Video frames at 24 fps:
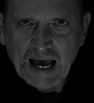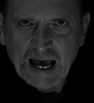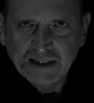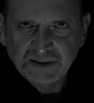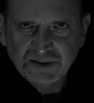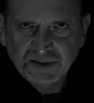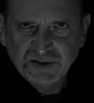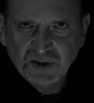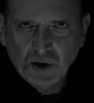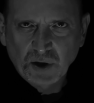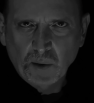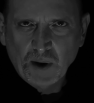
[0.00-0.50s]

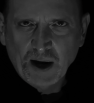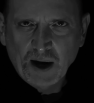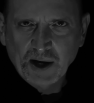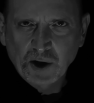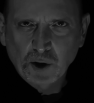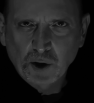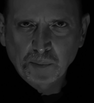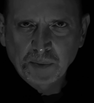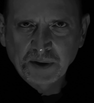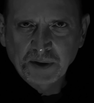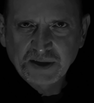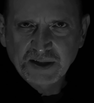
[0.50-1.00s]
And so
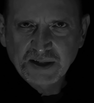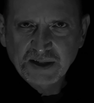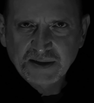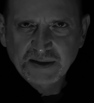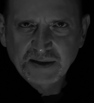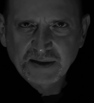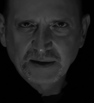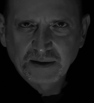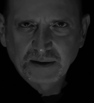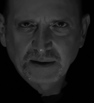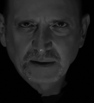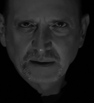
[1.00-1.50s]
I opened
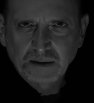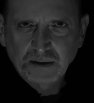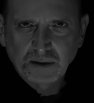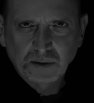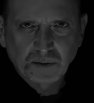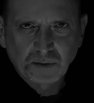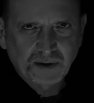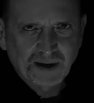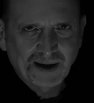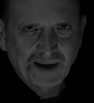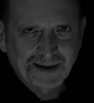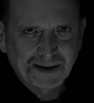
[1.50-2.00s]
it.
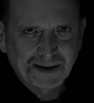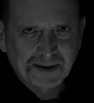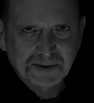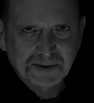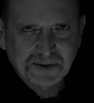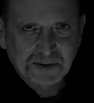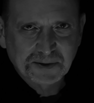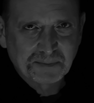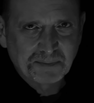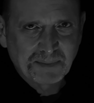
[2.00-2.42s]
You cannot